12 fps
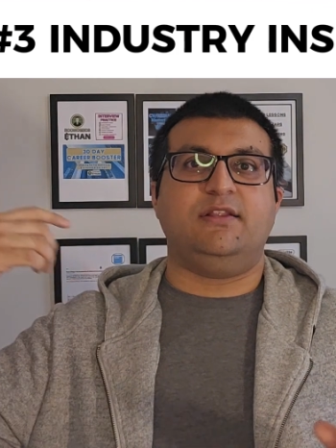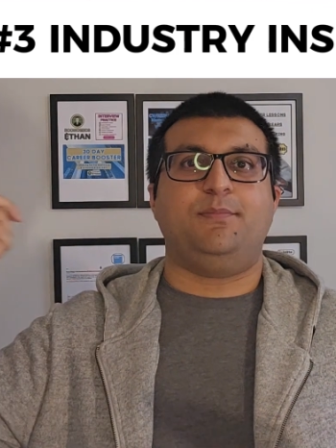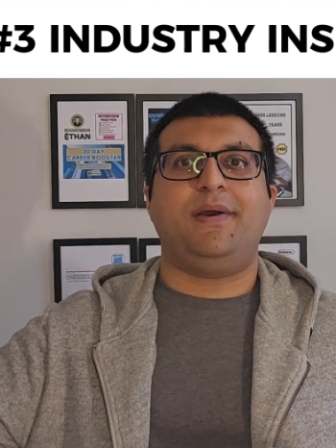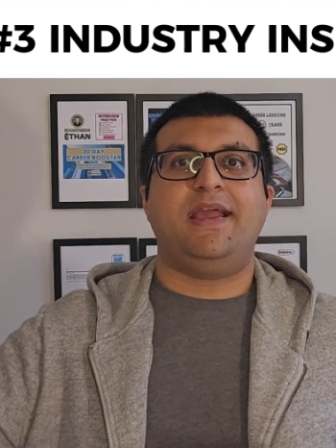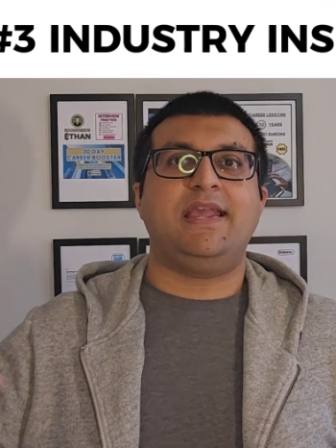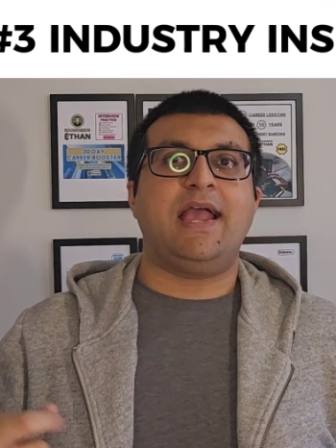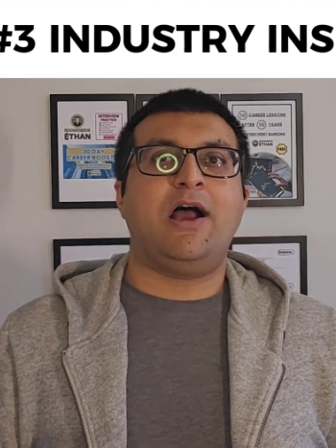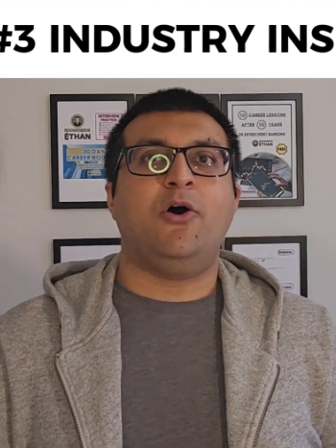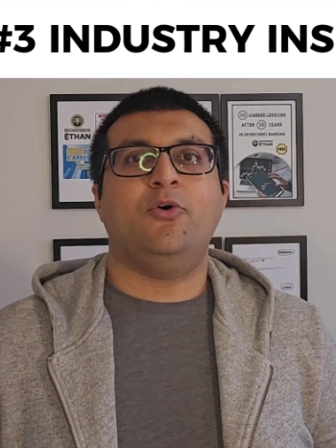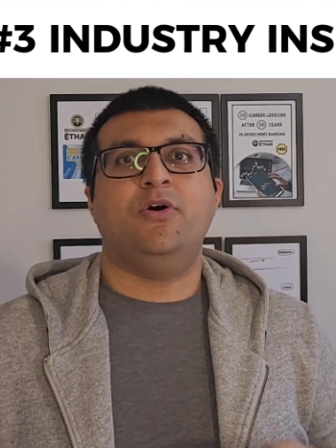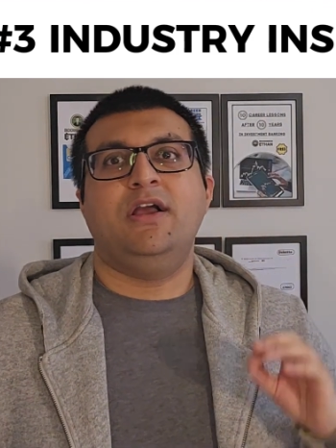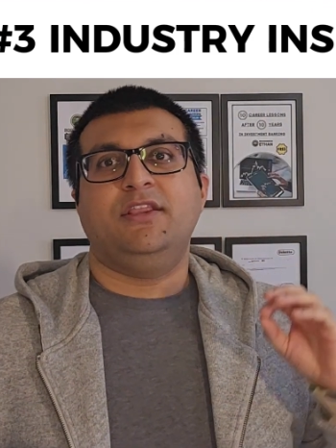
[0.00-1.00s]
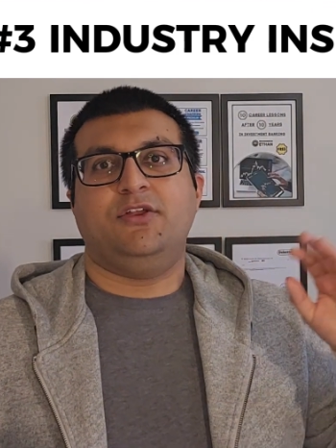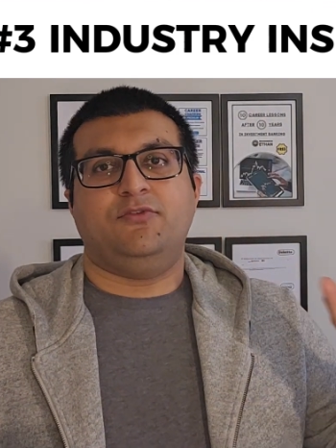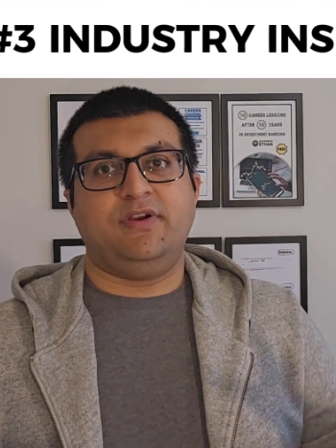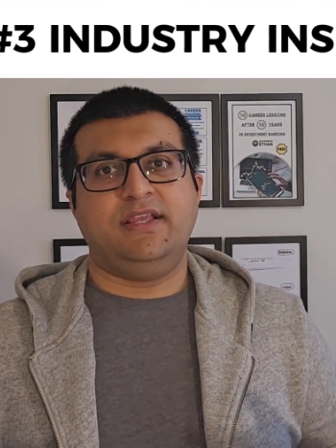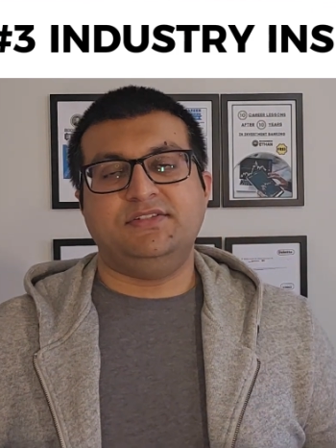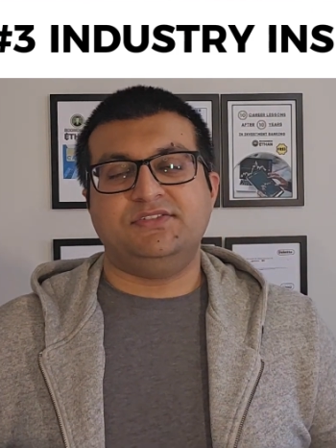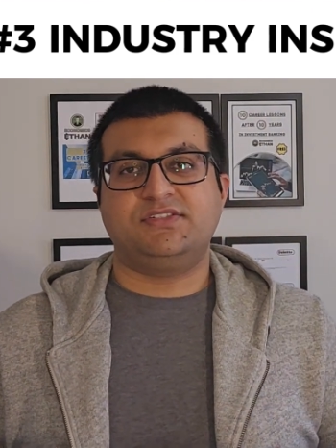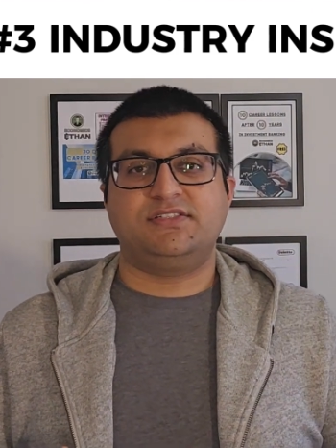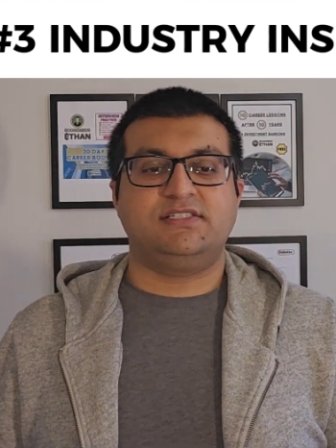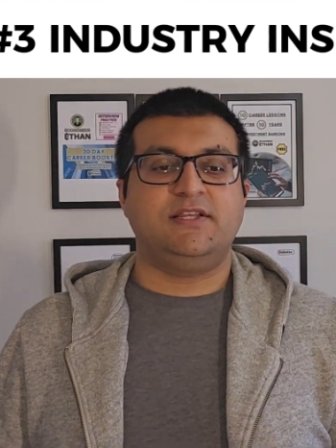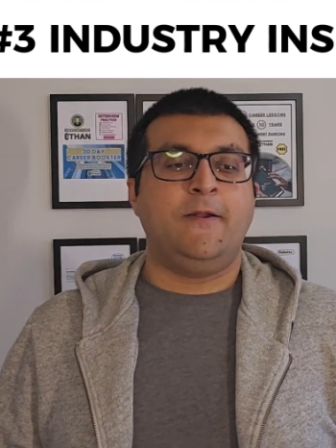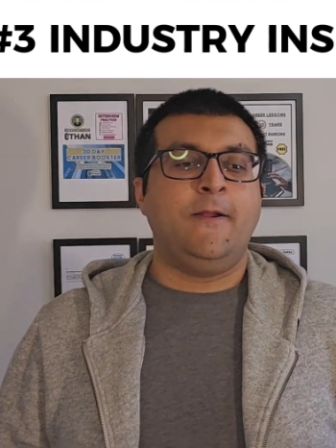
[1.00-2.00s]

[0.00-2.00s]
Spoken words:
the payout, the risks.